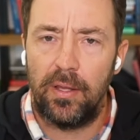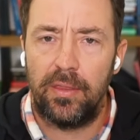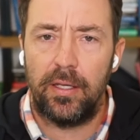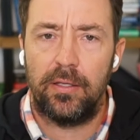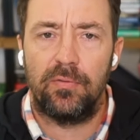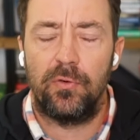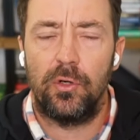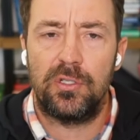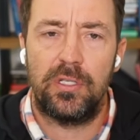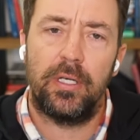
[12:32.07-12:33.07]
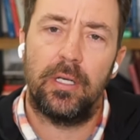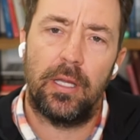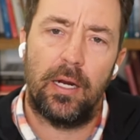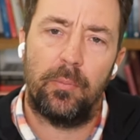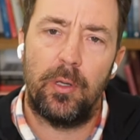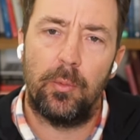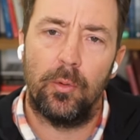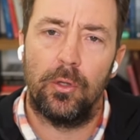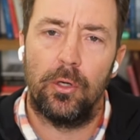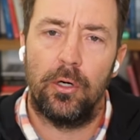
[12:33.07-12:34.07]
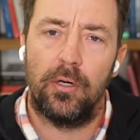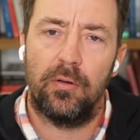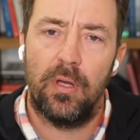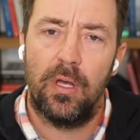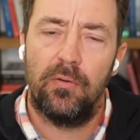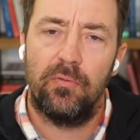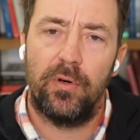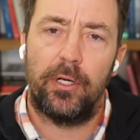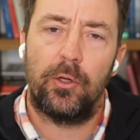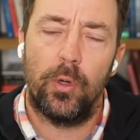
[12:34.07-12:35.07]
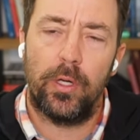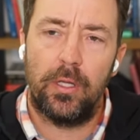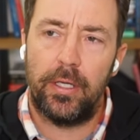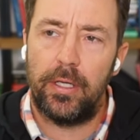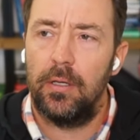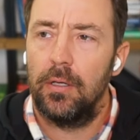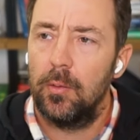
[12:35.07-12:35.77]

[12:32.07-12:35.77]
I think the first thing a lot of people learned very quickly,